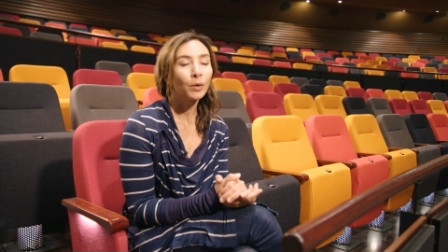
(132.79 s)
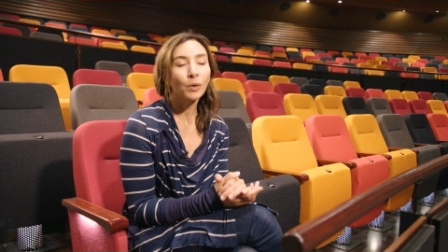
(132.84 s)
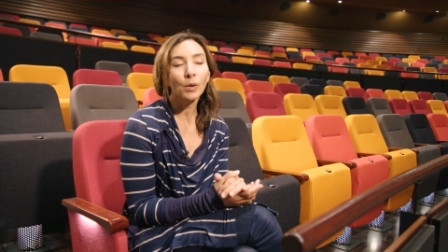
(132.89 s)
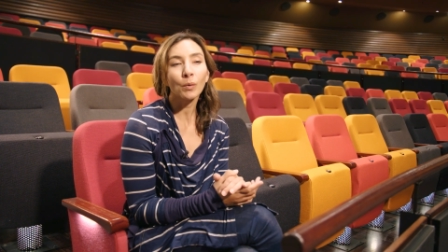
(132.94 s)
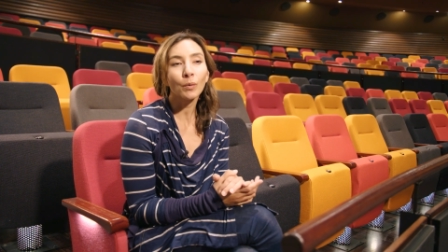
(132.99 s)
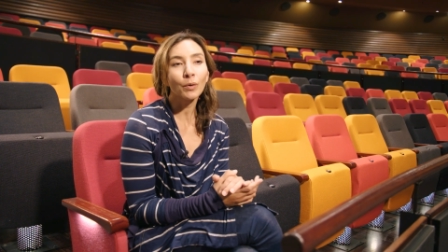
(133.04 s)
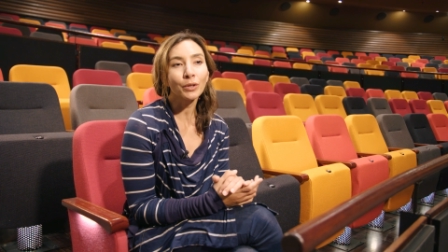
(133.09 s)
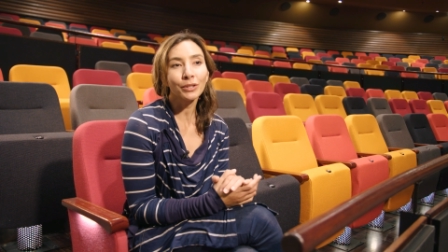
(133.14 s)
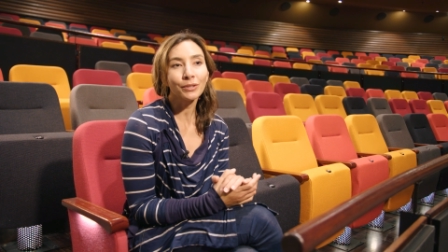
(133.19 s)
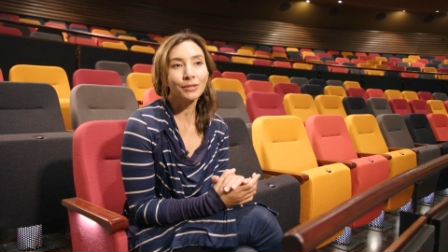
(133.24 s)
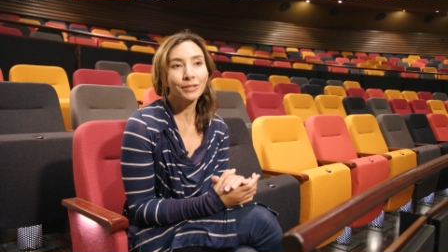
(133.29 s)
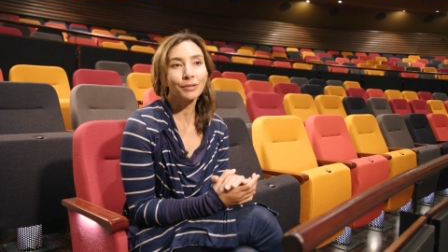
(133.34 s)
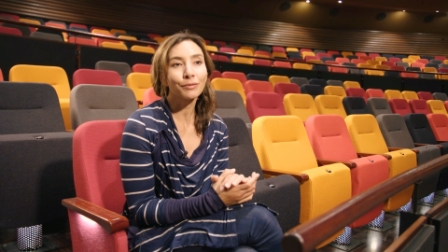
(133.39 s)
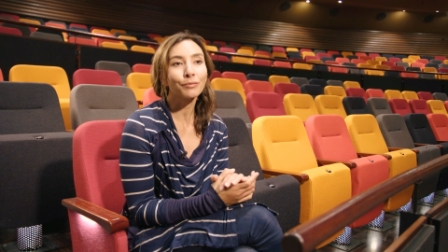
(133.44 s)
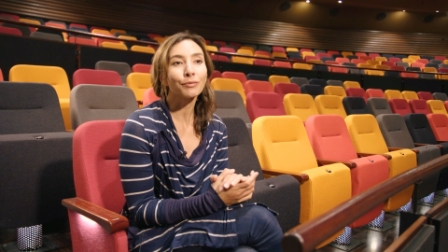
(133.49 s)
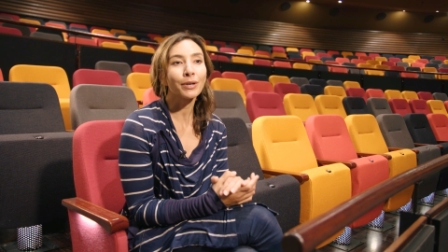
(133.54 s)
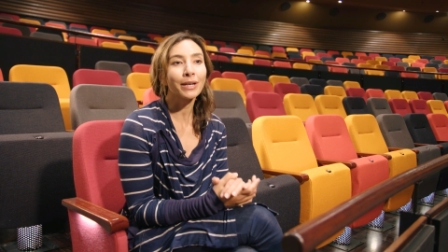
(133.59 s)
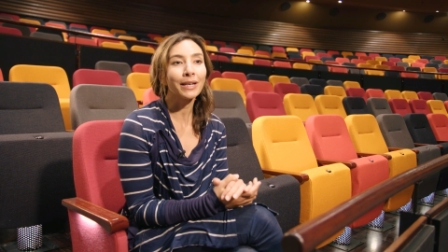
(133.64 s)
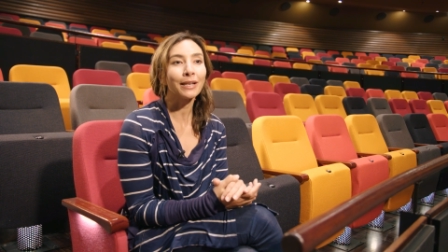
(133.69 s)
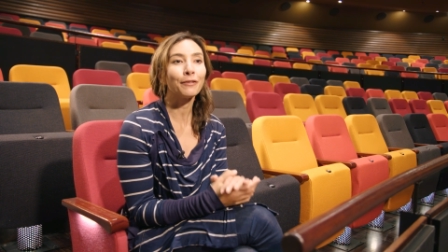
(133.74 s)
We want you to
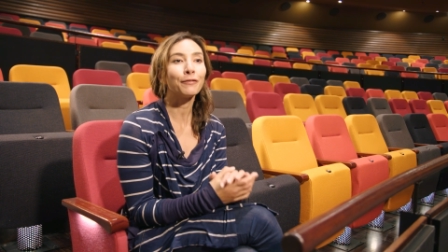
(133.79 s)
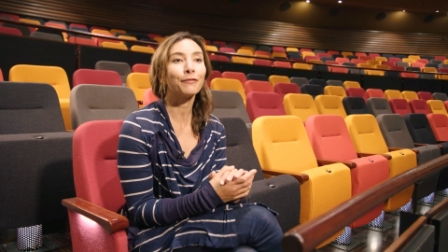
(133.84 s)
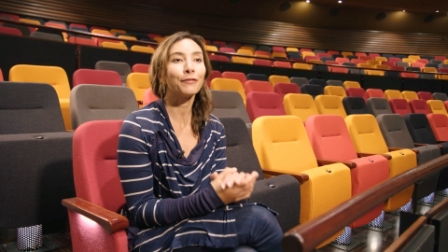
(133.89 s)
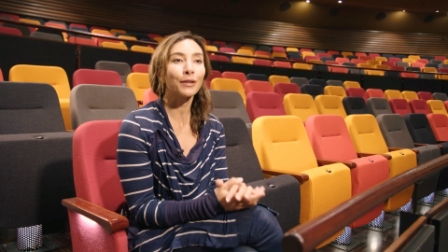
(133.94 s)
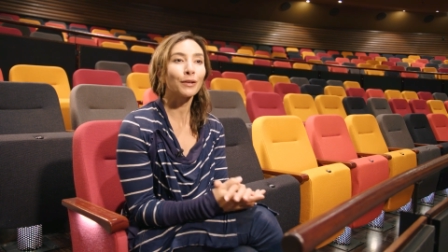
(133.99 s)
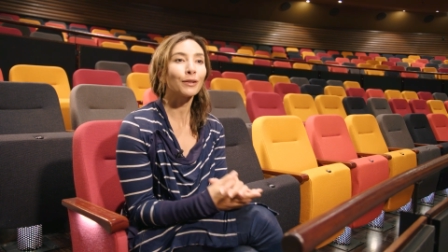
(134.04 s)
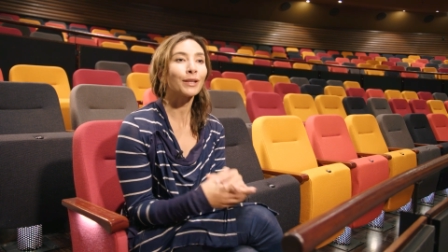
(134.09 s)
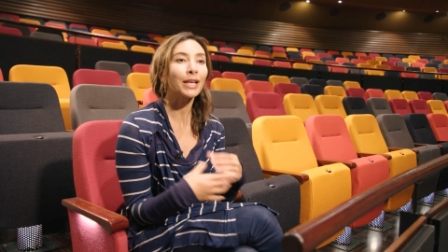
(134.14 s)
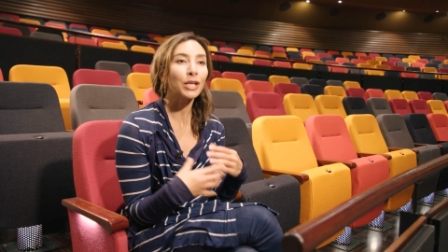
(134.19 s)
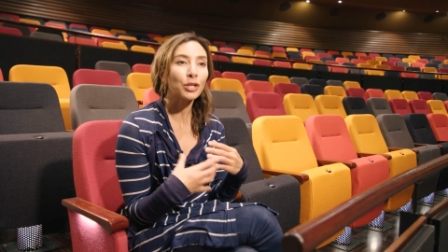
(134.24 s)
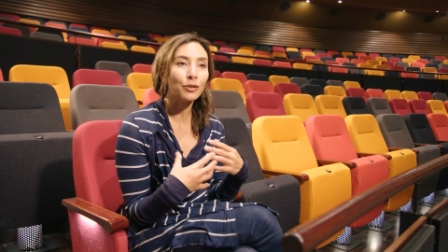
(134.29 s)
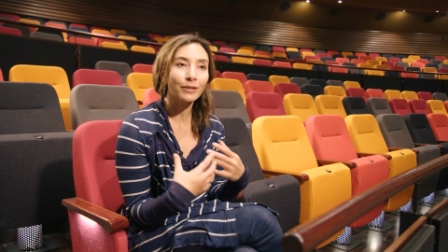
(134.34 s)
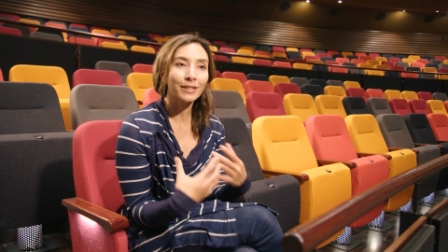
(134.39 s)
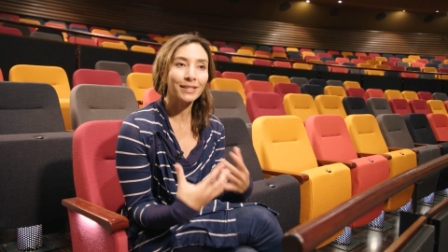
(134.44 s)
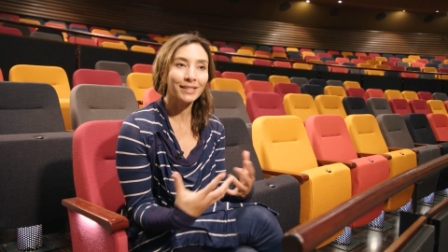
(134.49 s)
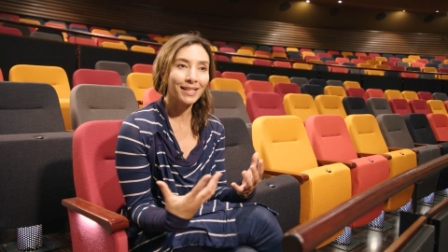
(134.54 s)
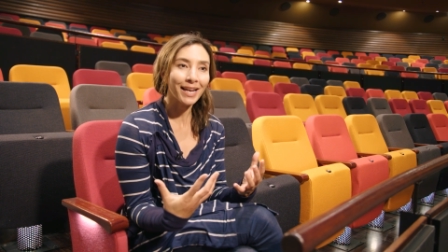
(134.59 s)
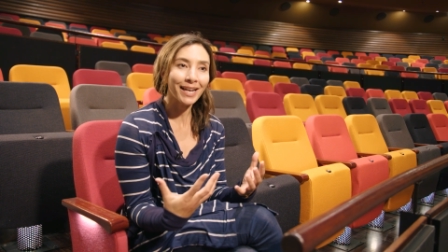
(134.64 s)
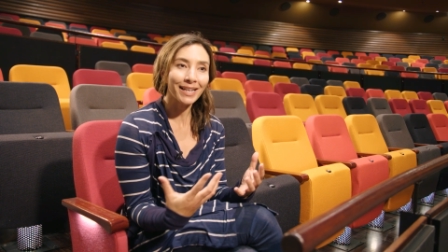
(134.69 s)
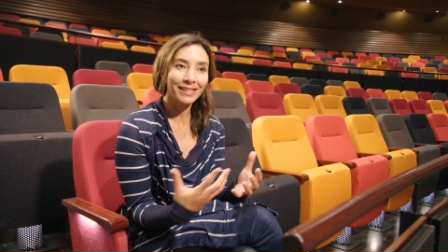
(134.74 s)
really feel like you're a
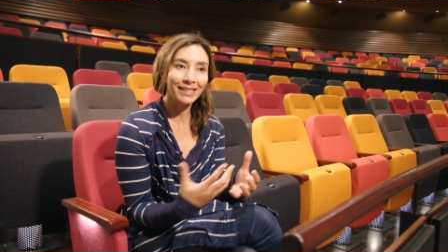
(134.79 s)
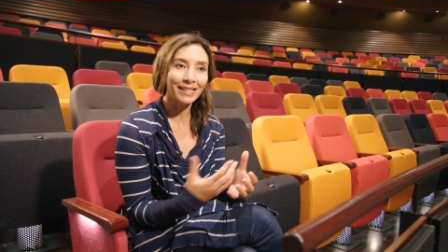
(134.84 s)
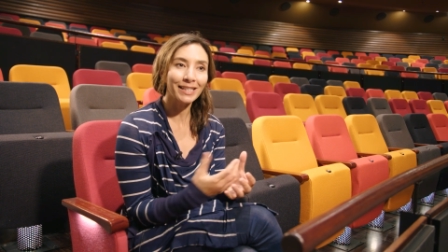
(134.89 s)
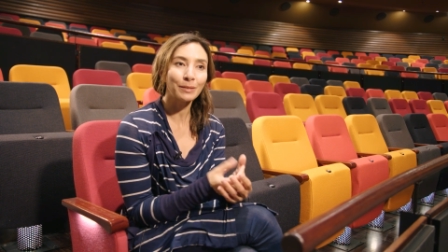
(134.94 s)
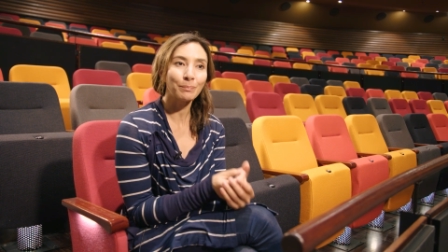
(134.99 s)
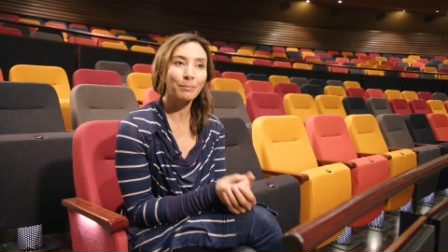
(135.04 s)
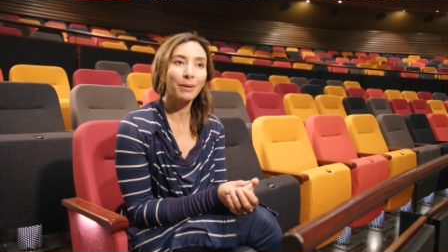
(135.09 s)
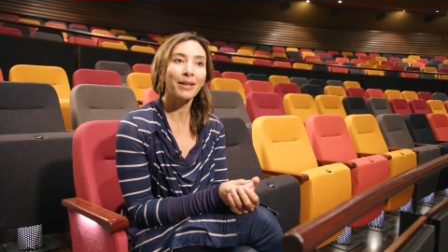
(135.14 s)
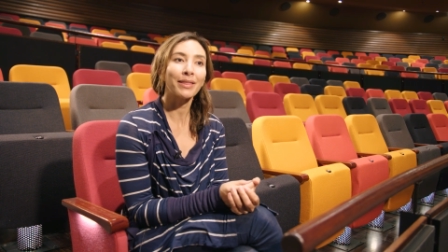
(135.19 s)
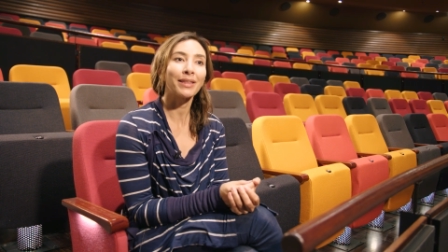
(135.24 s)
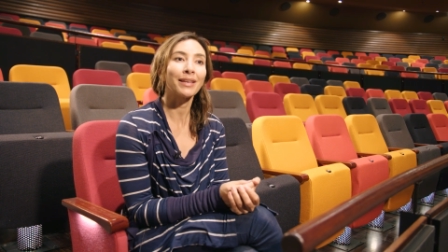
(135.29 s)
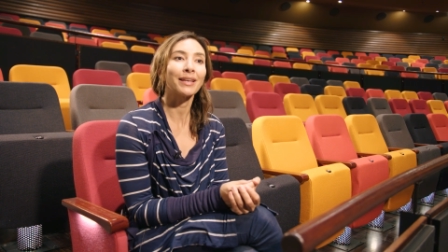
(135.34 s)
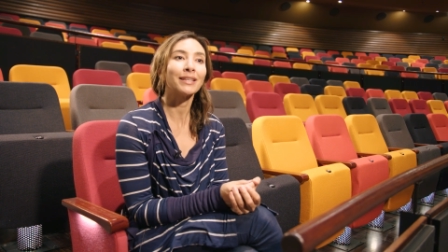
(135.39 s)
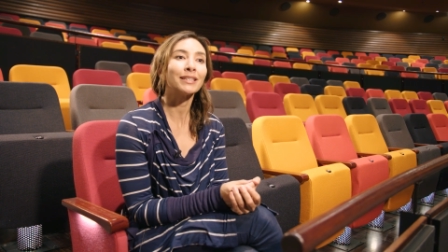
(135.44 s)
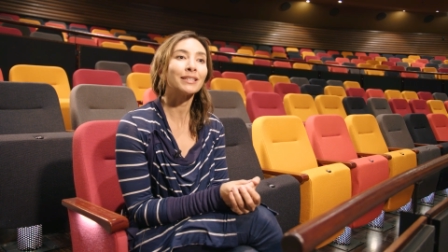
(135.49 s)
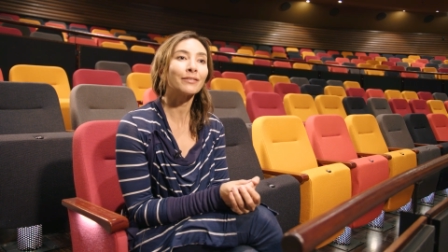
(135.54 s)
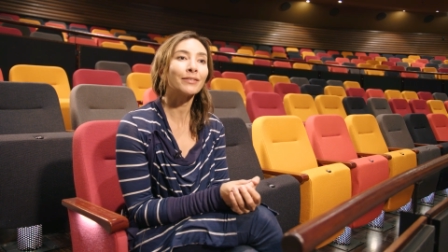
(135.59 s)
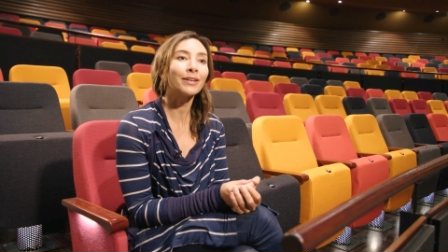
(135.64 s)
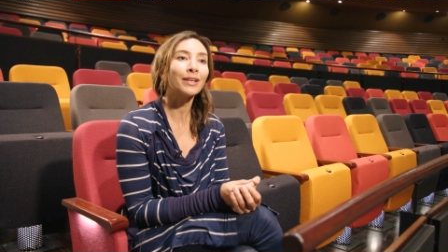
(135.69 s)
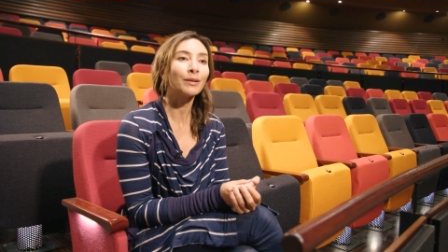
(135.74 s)
scientist by the
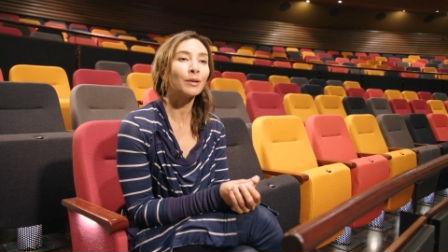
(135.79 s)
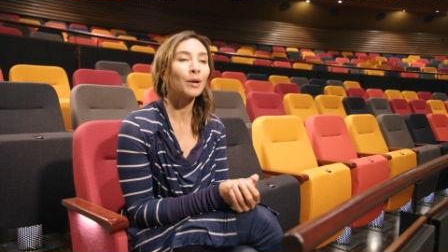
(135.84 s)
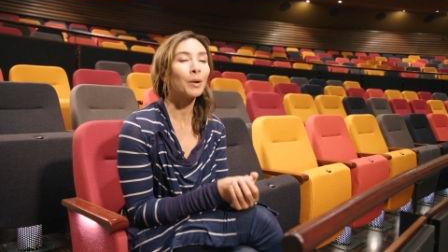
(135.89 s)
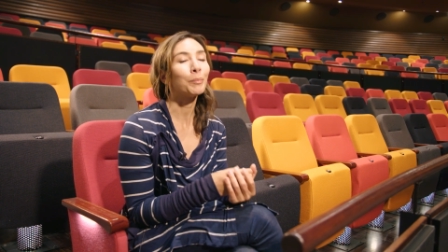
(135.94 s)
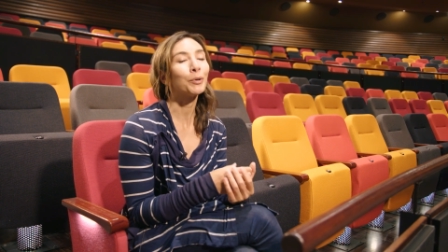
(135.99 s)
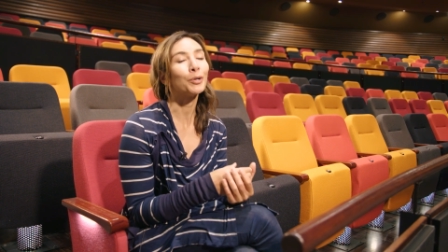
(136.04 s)
end of it,